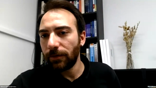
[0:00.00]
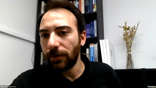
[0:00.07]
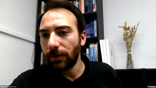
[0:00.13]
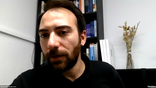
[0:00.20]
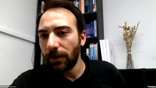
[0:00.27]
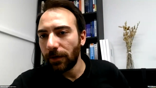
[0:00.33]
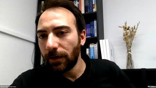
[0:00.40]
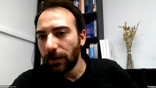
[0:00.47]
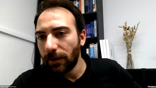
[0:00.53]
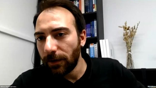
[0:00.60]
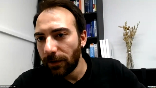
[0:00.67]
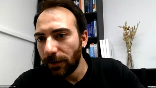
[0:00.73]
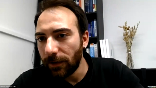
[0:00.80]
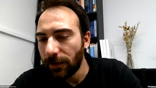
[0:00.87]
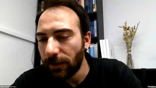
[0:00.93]

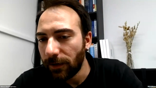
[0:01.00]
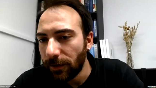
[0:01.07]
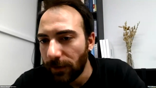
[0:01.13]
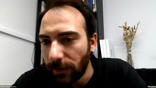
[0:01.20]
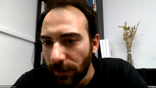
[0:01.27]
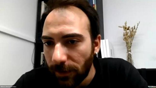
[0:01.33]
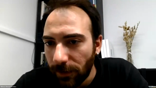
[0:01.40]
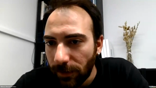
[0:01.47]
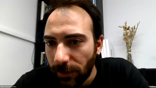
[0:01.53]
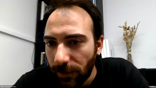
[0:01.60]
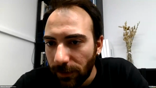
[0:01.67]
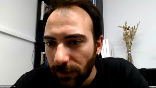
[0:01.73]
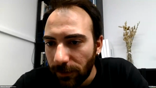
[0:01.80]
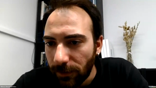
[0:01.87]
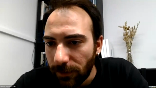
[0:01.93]

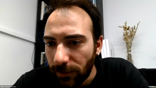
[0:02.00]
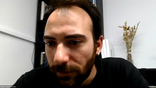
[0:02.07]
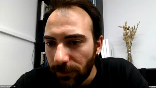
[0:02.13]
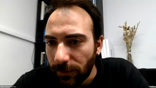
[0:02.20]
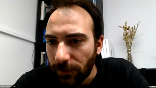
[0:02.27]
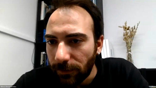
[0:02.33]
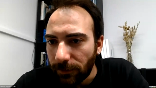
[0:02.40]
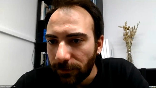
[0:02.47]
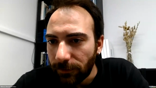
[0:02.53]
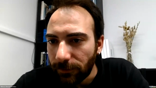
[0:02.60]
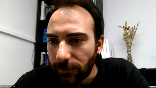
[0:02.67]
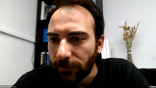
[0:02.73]
(silence)